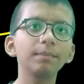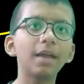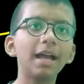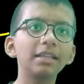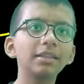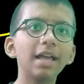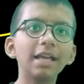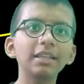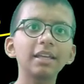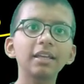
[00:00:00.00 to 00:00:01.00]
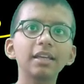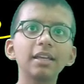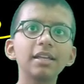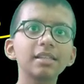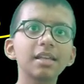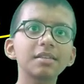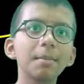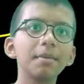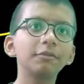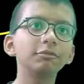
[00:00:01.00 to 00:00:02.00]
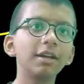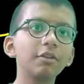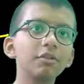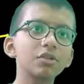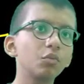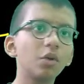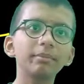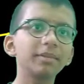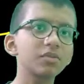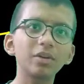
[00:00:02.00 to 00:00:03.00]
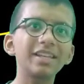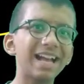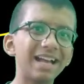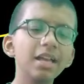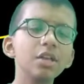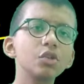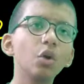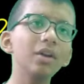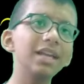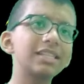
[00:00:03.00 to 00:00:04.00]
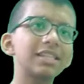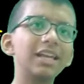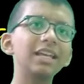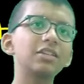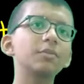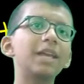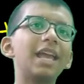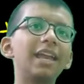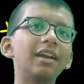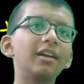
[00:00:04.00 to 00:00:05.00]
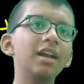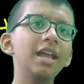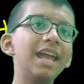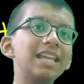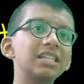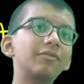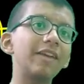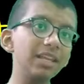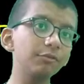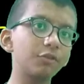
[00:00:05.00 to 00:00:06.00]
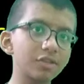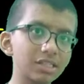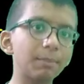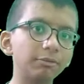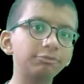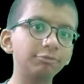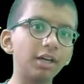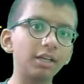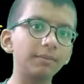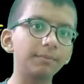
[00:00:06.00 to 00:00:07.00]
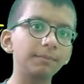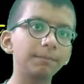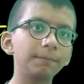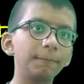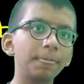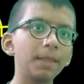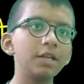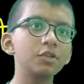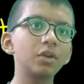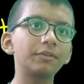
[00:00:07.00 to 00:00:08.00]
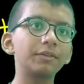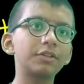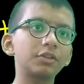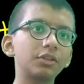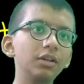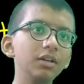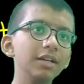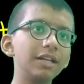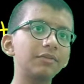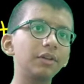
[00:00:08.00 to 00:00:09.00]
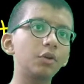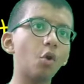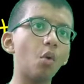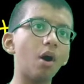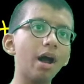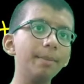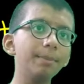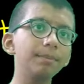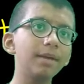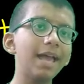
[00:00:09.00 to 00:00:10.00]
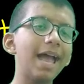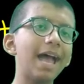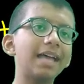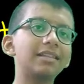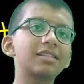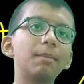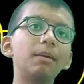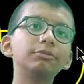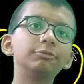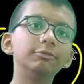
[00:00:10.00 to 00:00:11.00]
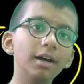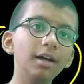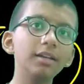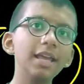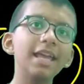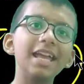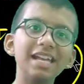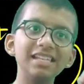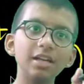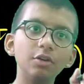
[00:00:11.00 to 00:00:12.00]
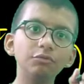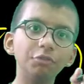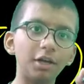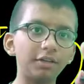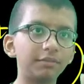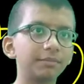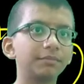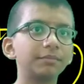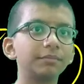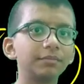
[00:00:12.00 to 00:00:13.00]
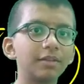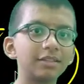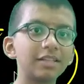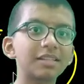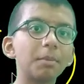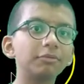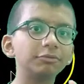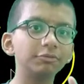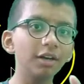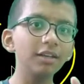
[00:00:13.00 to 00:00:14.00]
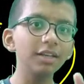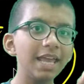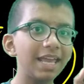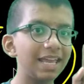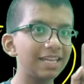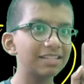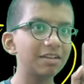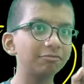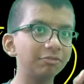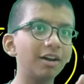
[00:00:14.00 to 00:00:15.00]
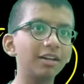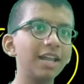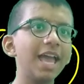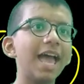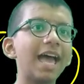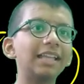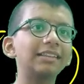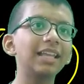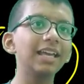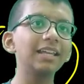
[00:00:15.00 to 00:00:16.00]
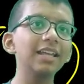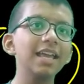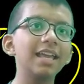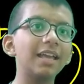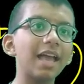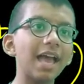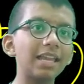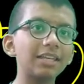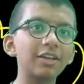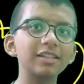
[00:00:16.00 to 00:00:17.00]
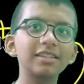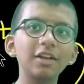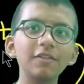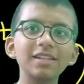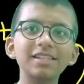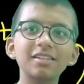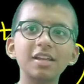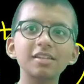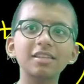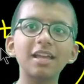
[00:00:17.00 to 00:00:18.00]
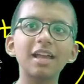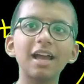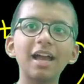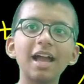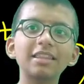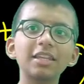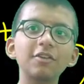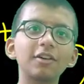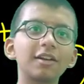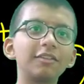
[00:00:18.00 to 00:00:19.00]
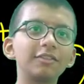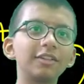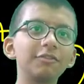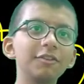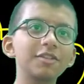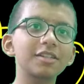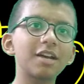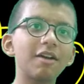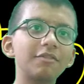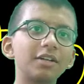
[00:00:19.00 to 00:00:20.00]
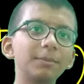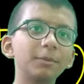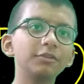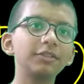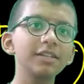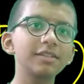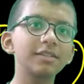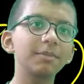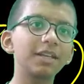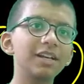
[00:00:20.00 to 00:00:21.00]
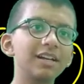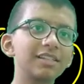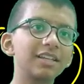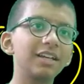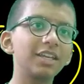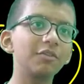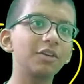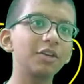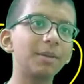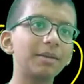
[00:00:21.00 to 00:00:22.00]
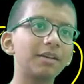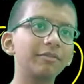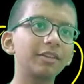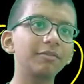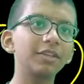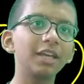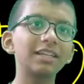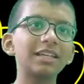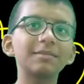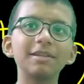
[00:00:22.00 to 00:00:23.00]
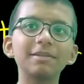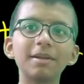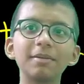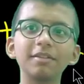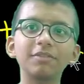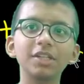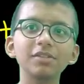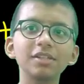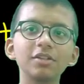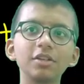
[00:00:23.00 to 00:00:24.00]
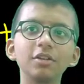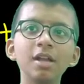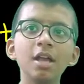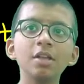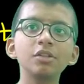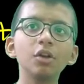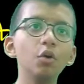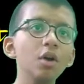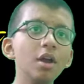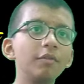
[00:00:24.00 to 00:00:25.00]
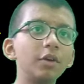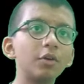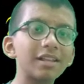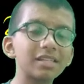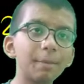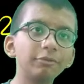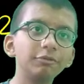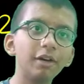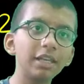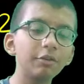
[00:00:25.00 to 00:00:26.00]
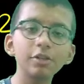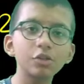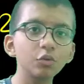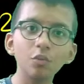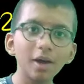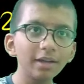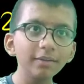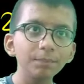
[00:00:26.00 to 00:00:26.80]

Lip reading: I think it's a sum of 1 equals to 1 plus 1. Yeah, so it will be here, it is waiting for sum of 1. So it will return, it will go up, and the sum of 1 is 1. The sum of 1 is 1, and then, and you can think what is it, just I think you're confused just now after I removed this, because you might become it might be confusing to you. So we know that sum of 1 equals to 1.